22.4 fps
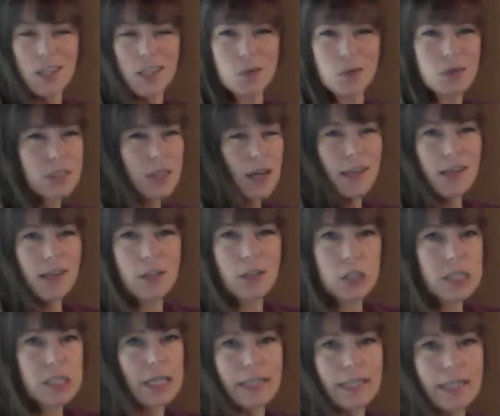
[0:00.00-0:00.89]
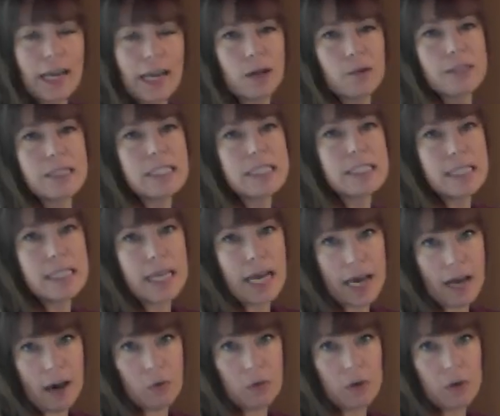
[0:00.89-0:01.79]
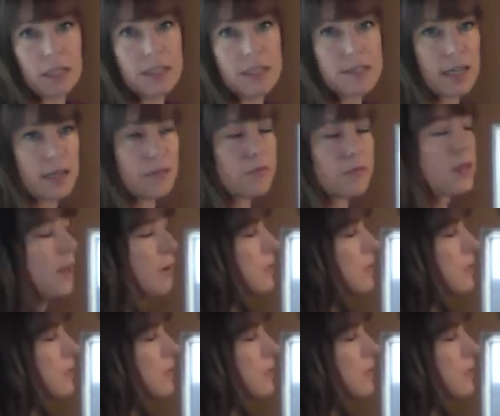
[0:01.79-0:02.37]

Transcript: So it's kind of just like counting down instead of